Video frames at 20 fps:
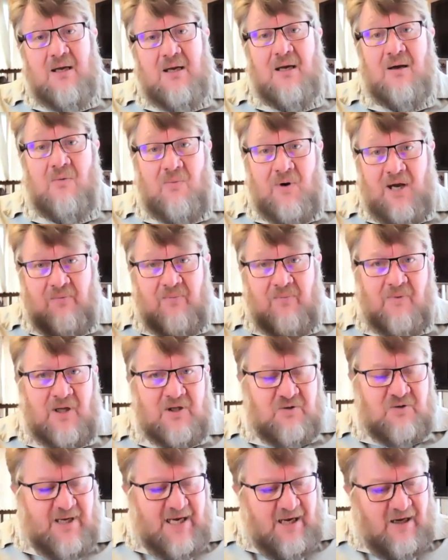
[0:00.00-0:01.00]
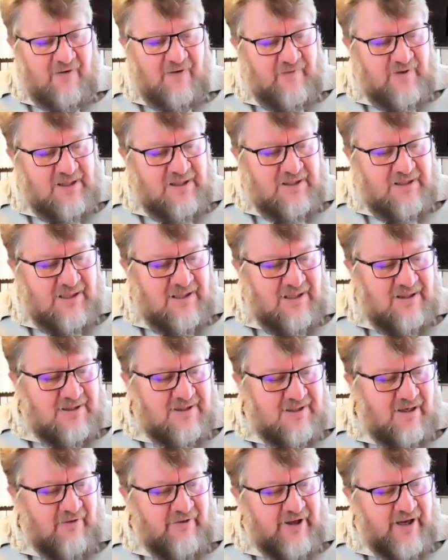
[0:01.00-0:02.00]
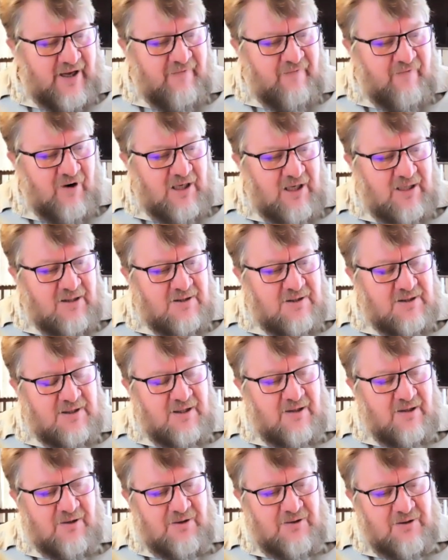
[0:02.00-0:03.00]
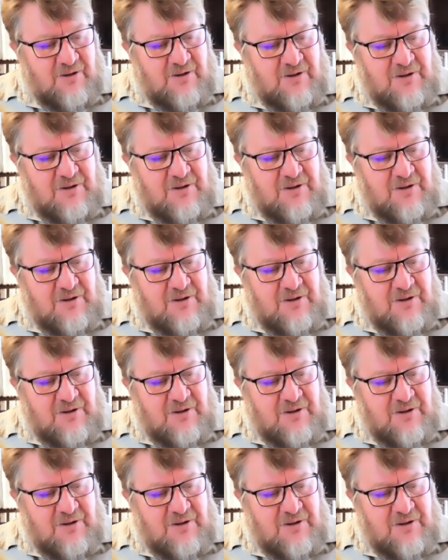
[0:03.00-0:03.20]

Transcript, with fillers: where what we have in, in South Africa. So